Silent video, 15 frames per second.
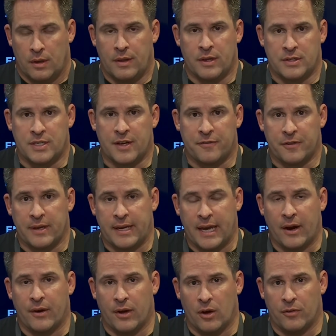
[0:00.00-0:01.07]
There's definitely
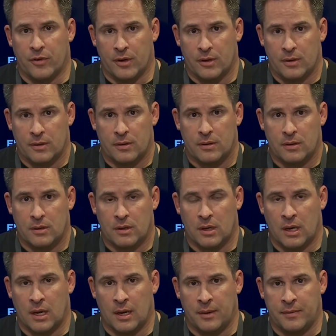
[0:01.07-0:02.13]
carryover.
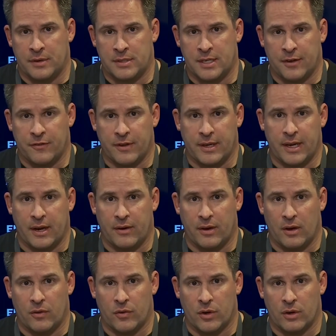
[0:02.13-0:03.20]
Uh, there's definitely
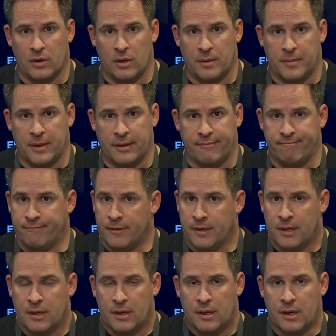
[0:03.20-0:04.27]
carryover. I mean,
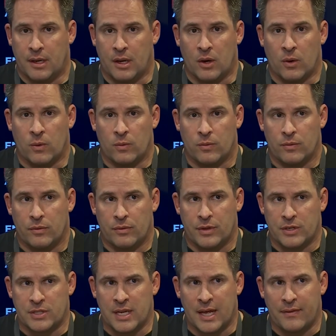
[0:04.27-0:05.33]
you know,
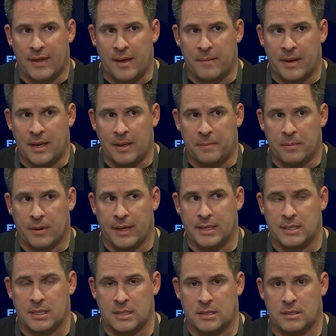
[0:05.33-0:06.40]
there's not that many
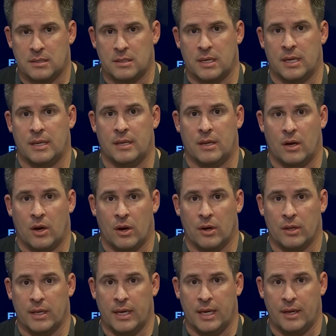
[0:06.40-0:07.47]
places in our
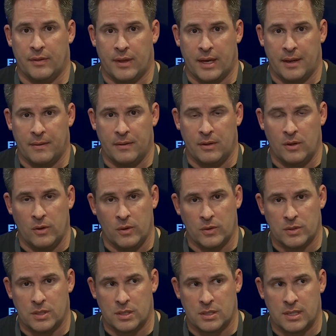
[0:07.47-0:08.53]
league that
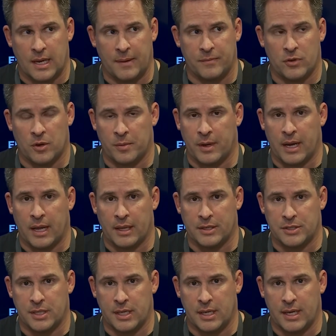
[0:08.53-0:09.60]
use the same
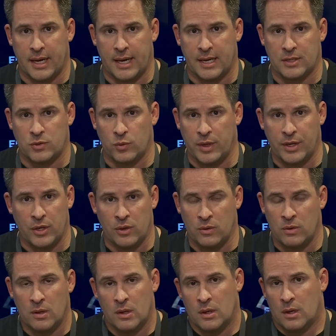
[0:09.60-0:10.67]
terminology as we
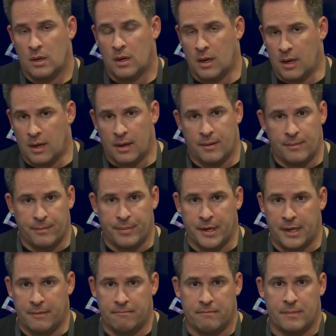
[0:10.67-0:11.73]
do, um,
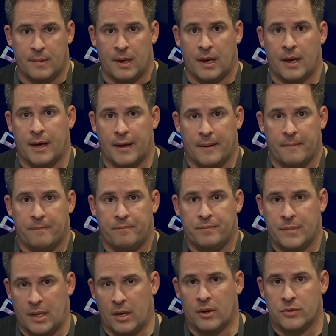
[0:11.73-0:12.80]
but
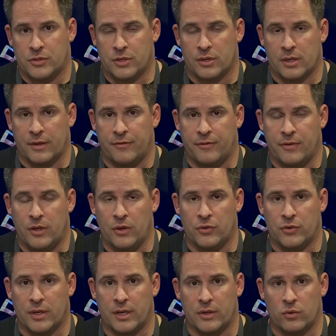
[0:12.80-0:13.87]
um, you know, certainly
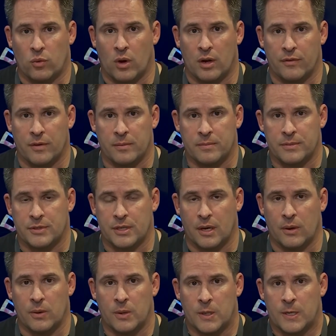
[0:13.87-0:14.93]
Houston is one of them.
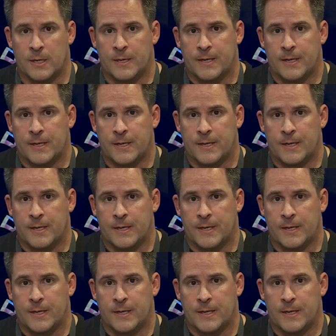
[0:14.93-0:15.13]
So